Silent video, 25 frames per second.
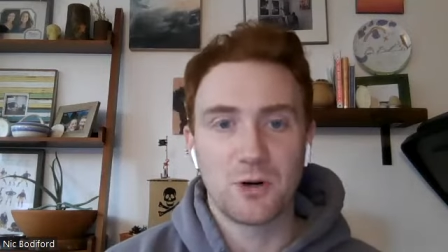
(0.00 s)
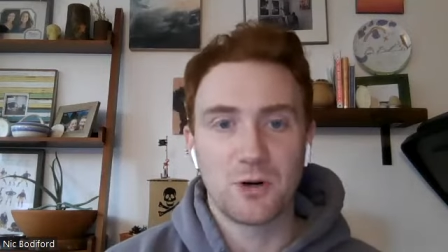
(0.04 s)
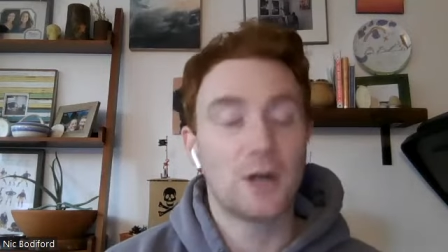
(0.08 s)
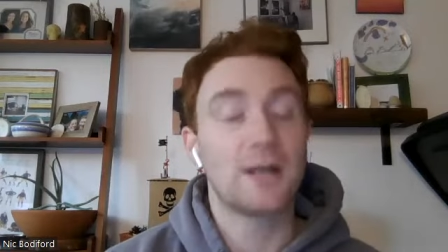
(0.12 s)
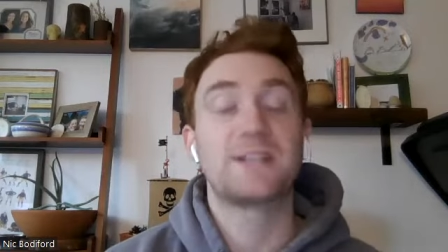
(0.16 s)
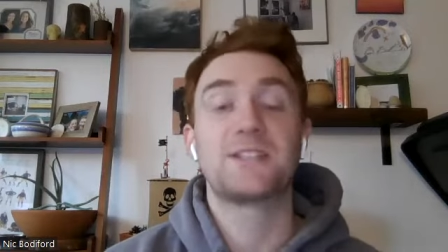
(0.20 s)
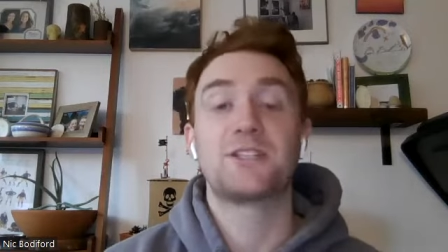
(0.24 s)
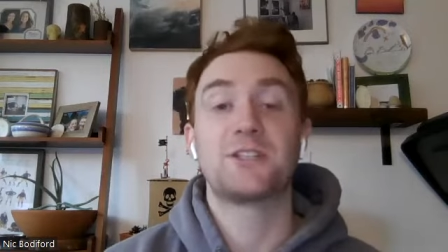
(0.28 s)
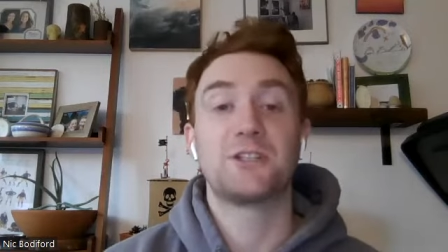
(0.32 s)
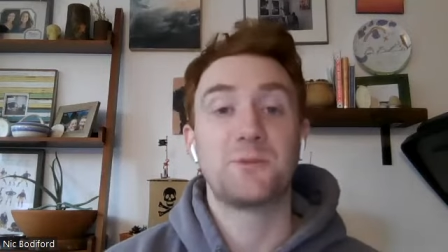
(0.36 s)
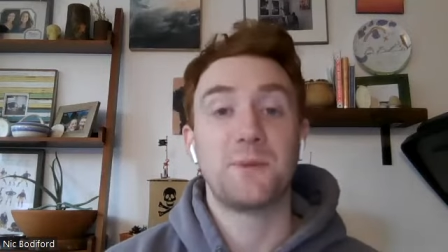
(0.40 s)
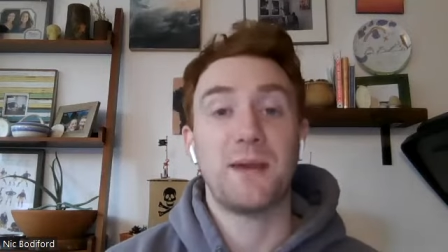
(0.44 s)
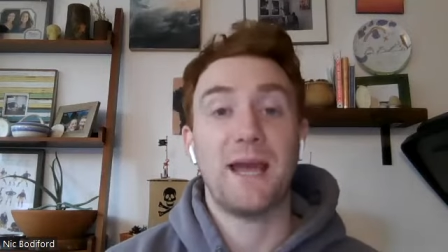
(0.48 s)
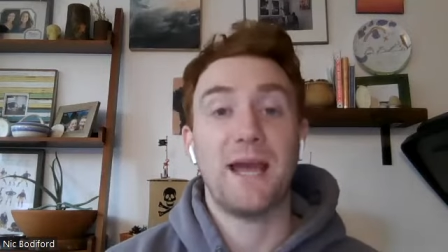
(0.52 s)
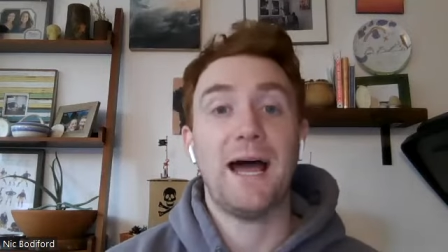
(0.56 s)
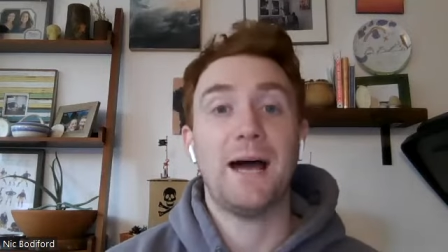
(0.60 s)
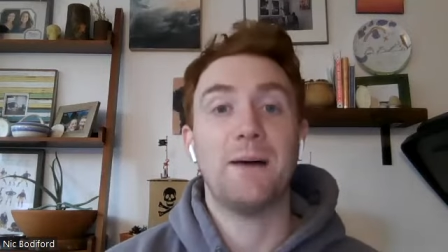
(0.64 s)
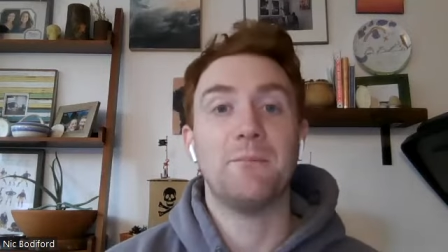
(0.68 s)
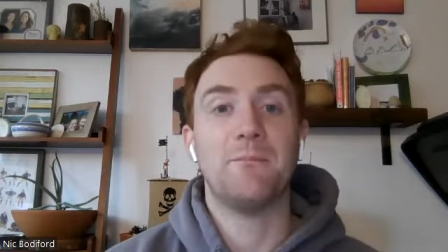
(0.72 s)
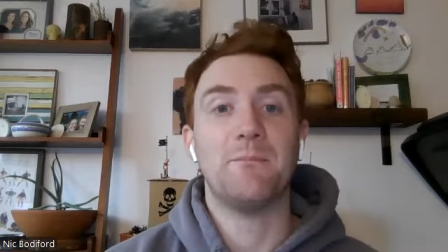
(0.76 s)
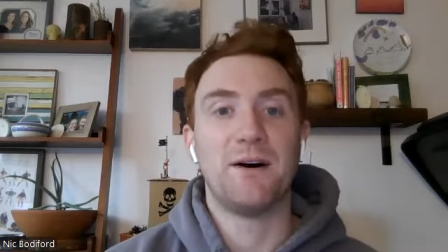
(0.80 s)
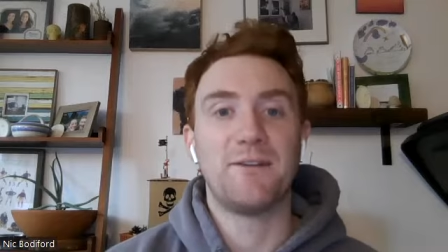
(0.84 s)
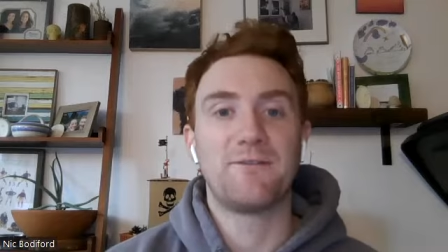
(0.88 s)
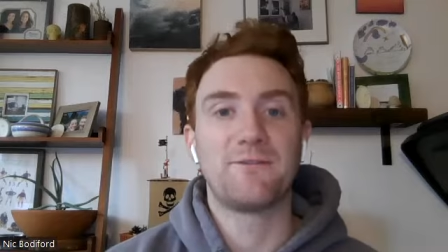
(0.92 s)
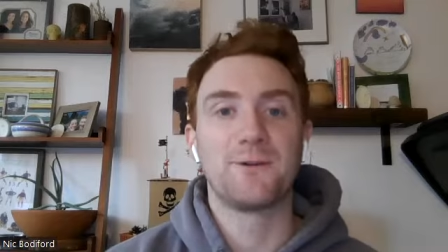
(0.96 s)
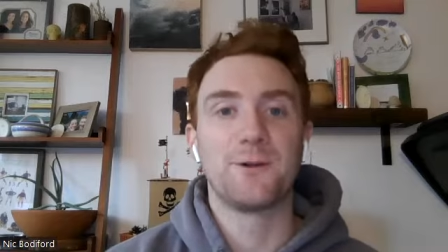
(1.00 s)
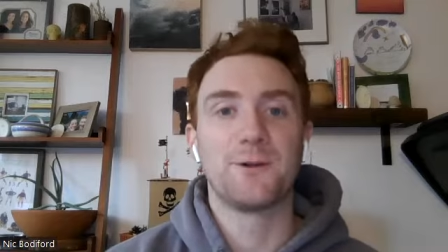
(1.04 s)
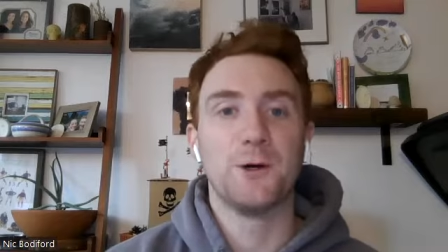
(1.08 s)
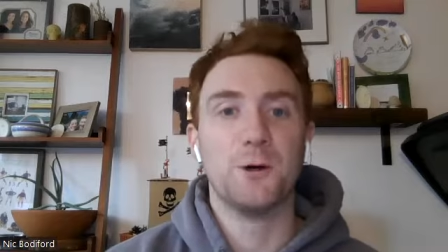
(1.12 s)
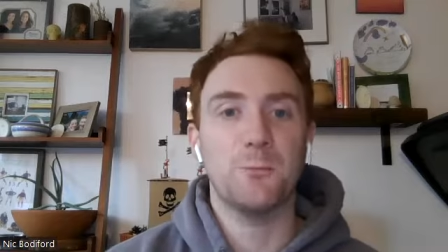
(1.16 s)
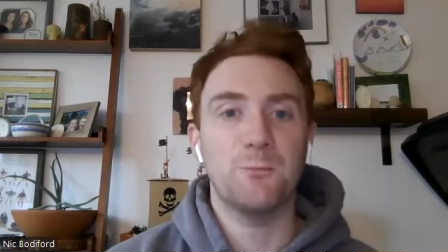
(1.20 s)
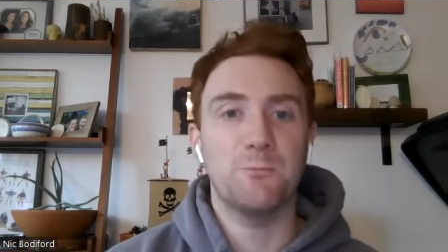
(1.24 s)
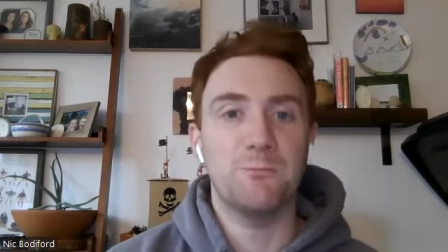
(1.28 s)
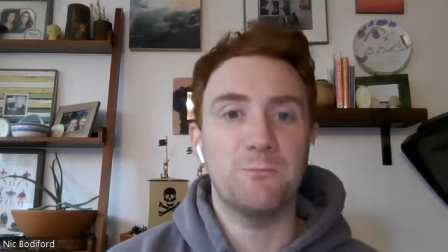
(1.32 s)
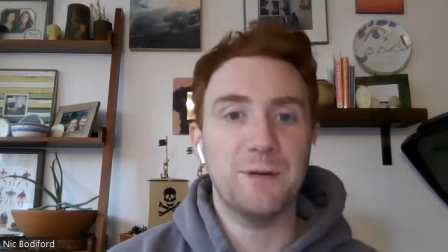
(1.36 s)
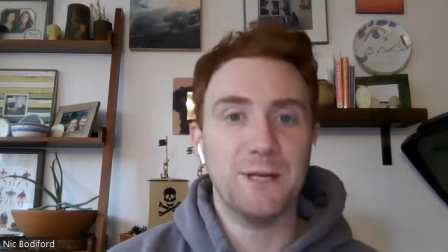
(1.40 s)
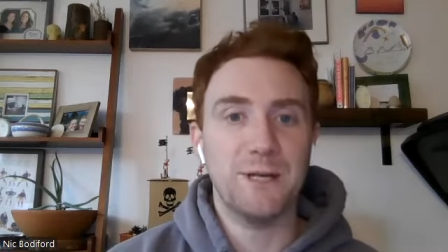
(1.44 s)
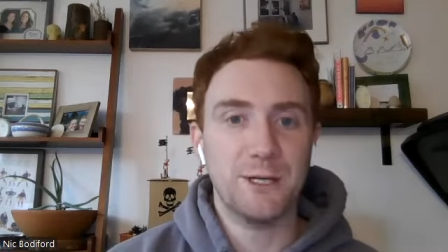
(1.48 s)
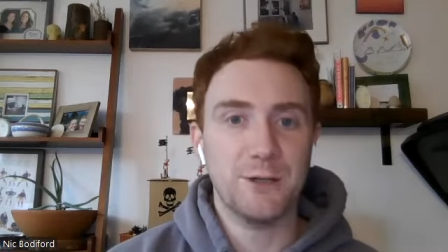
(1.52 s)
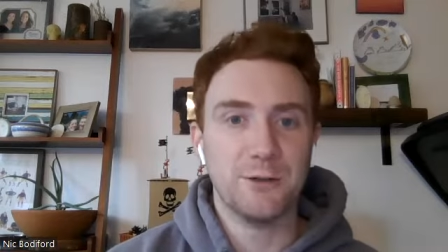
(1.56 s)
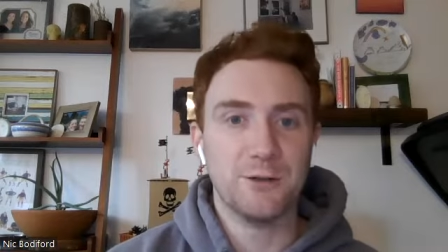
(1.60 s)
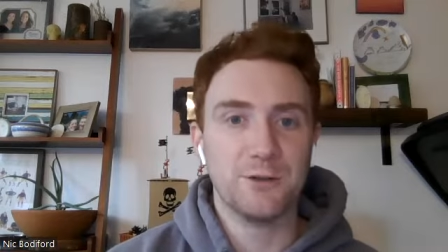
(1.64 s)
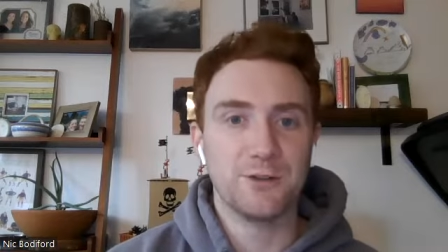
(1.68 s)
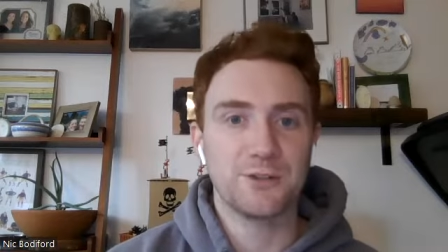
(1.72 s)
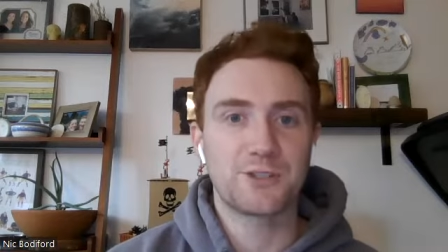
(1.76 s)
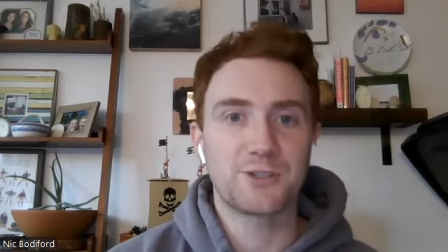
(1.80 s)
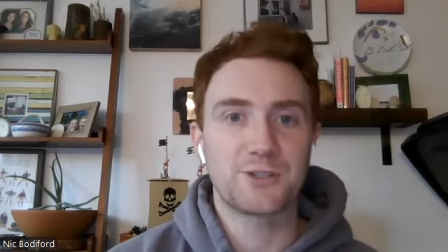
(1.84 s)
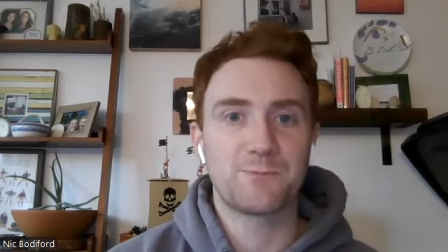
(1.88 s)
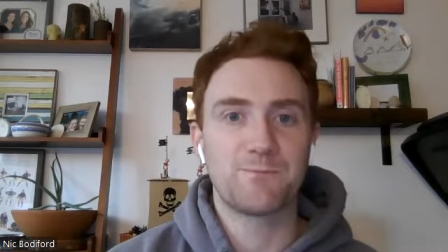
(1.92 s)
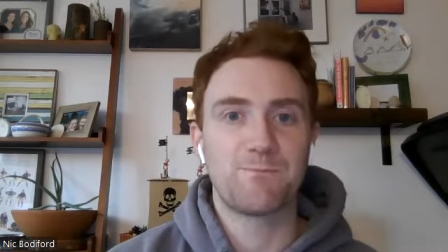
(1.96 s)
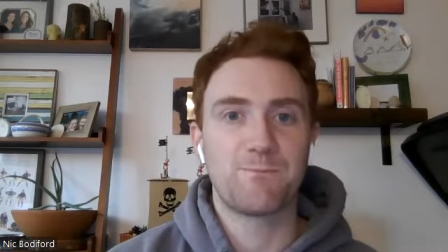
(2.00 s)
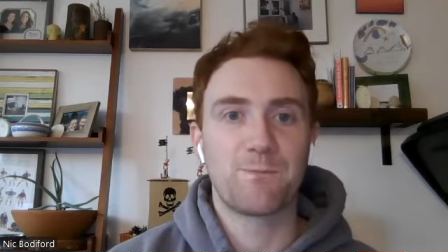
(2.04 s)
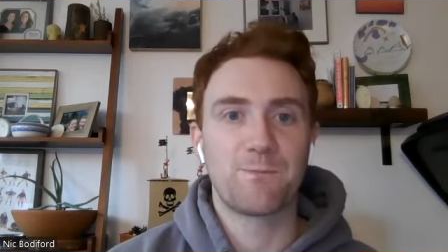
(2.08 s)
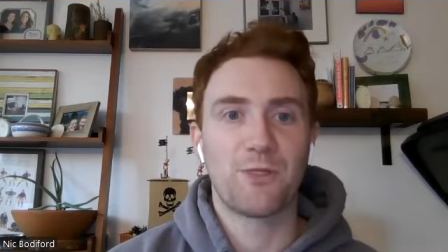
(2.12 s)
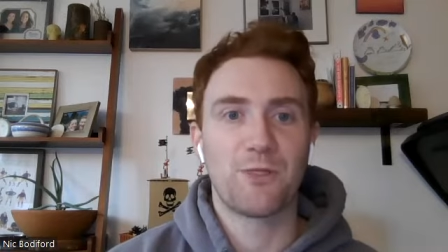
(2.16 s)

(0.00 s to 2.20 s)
or excuse me, at Buffalo Bills